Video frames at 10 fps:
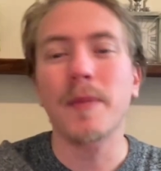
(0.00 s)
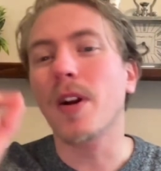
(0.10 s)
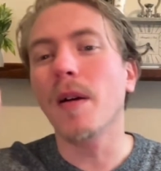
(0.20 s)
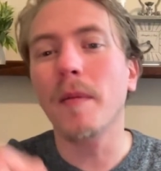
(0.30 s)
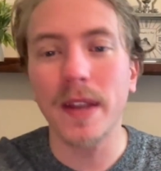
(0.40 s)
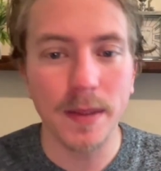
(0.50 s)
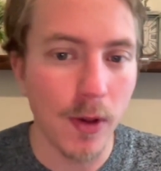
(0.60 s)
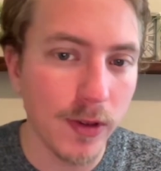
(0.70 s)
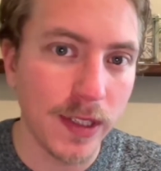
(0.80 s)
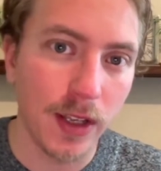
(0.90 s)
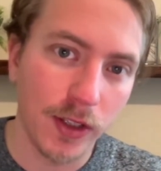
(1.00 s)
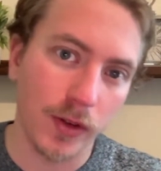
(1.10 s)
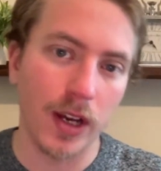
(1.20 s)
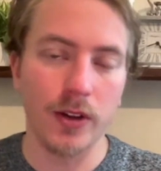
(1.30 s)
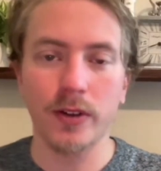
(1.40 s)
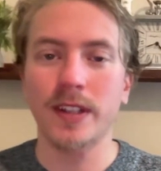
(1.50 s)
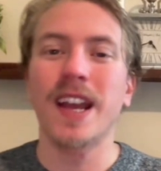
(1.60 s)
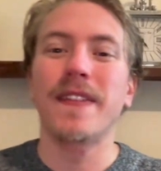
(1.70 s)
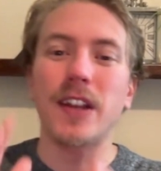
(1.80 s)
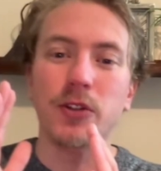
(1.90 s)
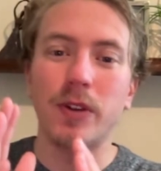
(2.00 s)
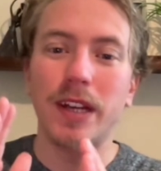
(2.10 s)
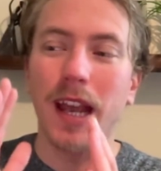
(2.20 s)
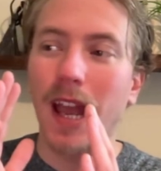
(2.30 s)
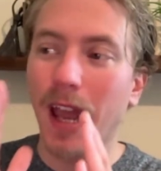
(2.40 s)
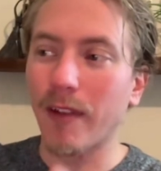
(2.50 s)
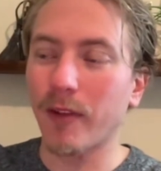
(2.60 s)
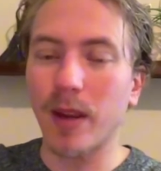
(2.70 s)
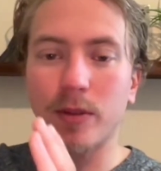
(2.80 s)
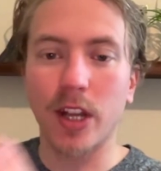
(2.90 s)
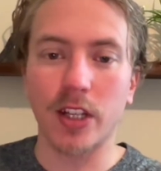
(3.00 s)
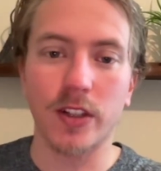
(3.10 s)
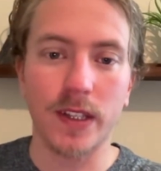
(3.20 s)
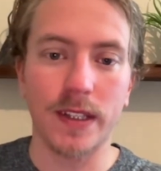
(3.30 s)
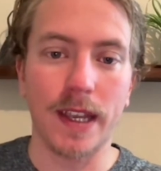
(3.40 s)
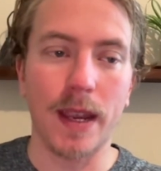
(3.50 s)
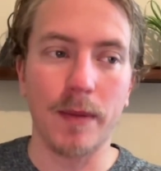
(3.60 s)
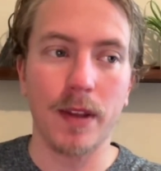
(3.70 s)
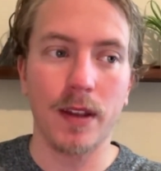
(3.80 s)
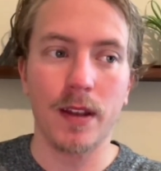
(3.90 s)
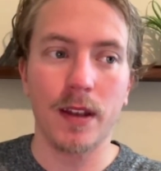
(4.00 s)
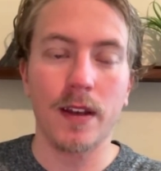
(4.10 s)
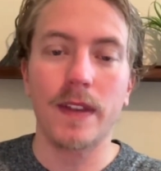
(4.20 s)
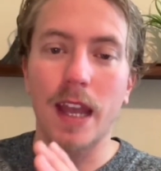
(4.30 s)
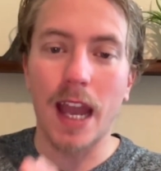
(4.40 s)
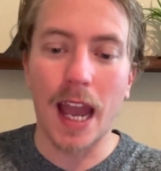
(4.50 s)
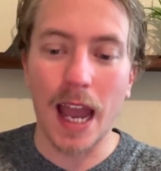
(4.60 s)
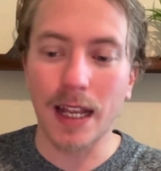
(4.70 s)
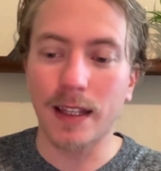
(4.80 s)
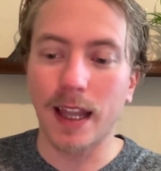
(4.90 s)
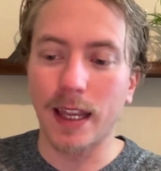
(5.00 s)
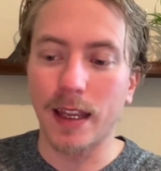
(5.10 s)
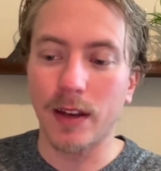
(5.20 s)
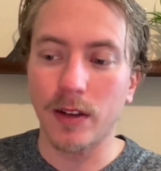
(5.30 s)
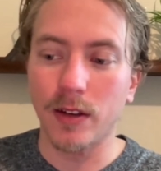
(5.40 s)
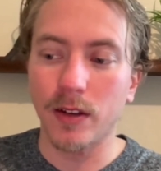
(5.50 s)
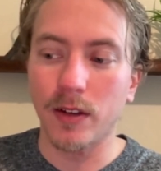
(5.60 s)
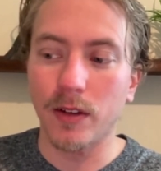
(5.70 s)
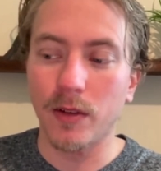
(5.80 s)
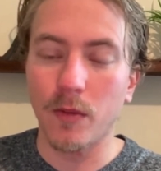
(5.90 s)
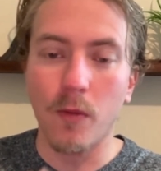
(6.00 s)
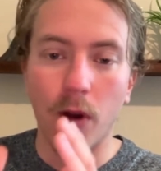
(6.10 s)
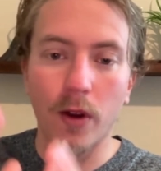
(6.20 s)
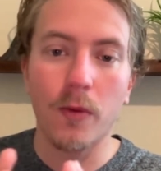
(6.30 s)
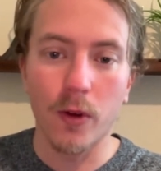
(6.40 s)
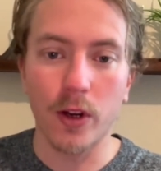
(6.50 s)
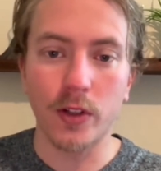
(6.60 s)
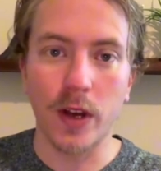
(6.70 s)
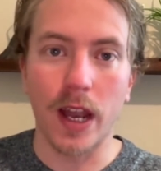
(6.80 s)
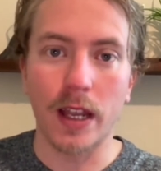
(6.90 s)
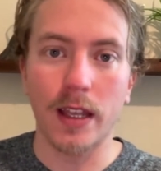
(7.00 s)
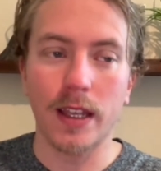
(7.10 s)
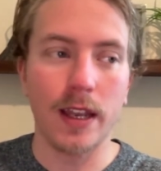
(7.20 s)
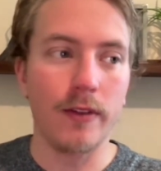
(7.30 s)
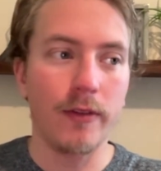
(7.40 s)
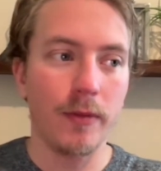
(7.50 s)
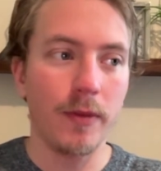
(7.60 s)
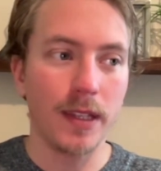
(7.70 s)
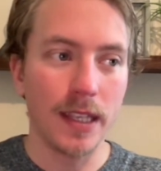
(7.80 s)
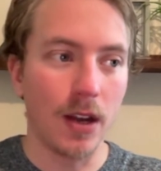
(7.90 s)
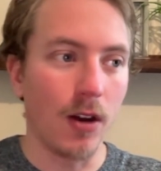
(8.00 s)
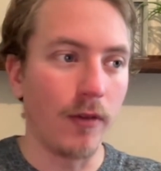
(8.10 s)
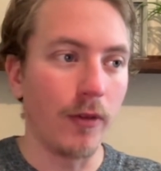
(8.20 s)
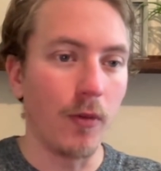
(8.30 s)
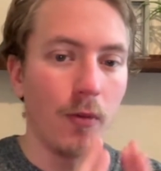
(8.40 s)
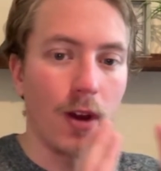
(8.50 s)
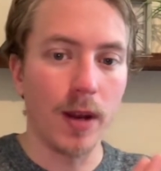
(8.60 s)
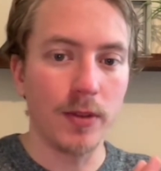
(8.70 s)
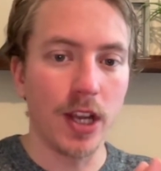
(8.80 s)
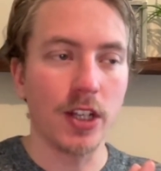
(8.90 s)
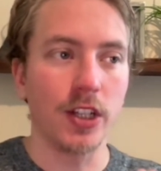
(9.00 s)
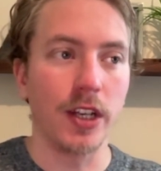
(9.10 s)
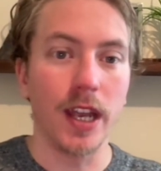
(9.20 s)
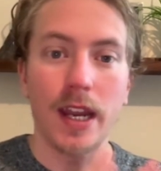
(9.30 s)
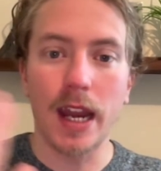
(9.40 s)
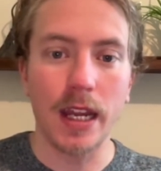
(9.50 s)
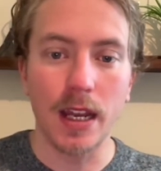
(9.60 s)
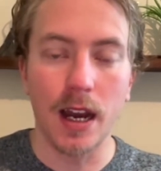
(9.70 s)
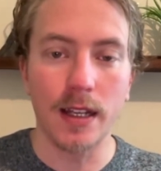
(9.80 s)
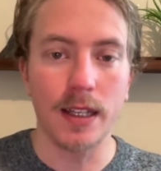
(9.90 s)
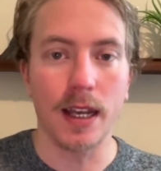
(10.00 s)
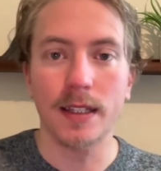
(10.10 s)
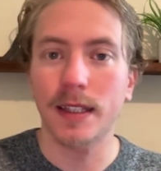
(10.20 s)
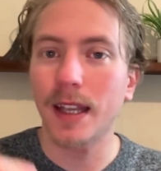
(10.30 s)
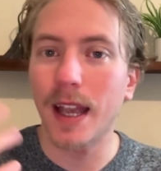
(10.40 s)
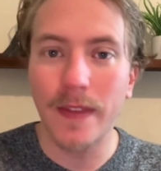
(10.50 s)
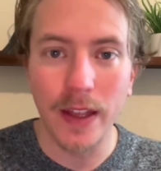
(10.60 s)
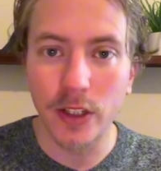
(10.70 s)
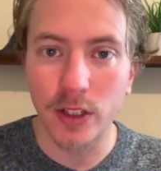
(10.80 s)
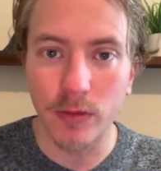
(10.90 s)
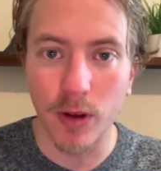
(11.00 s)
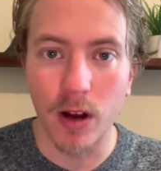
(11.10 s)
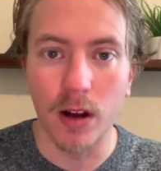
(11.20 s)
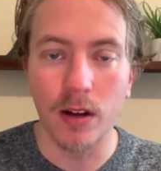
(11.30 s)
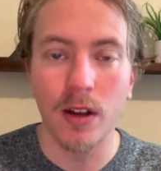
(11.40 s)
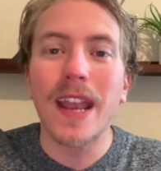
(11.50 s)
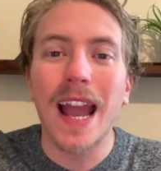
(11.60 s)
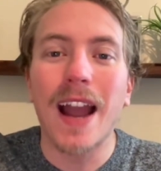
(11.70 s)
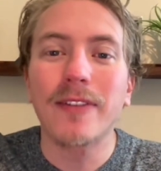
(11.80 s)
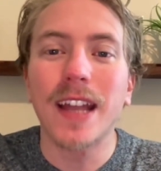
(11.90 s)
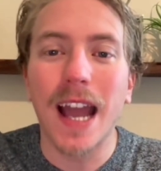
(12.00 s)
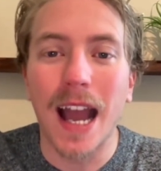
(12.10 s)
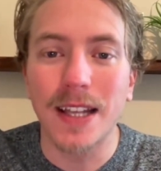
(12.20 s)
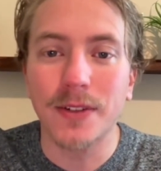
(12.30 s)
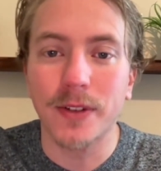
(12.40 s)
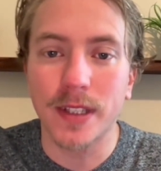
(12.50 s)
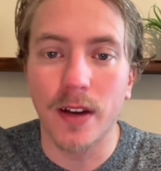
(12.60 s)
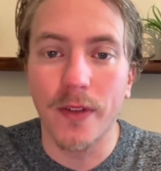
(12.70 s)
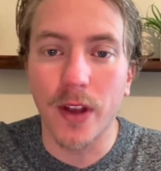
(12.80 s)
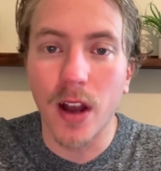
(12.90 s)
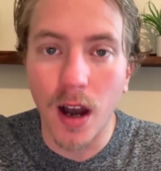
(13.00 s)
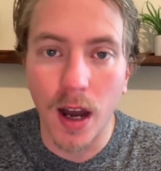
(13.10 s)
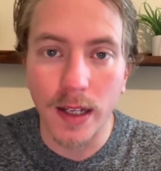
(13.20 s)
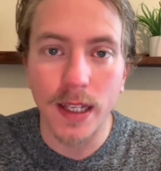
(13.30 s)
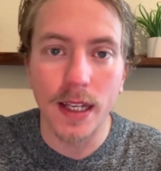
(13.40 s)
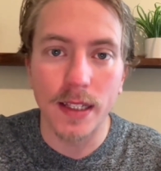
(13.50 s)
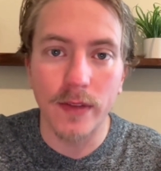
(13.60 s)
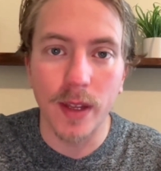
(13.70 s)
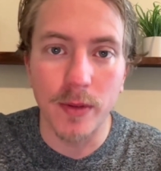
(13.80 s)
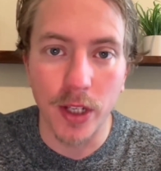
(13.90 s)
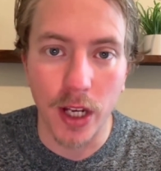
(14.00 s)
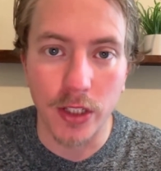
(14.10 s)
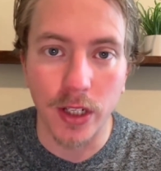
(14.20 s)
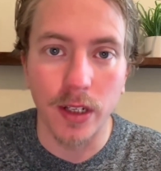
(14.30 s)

the problem is most sales trainers, they treat every objection the same. They act like one word track can solve one objection in any context, and that's just wrong. We have to ask ourselves the context of the objection.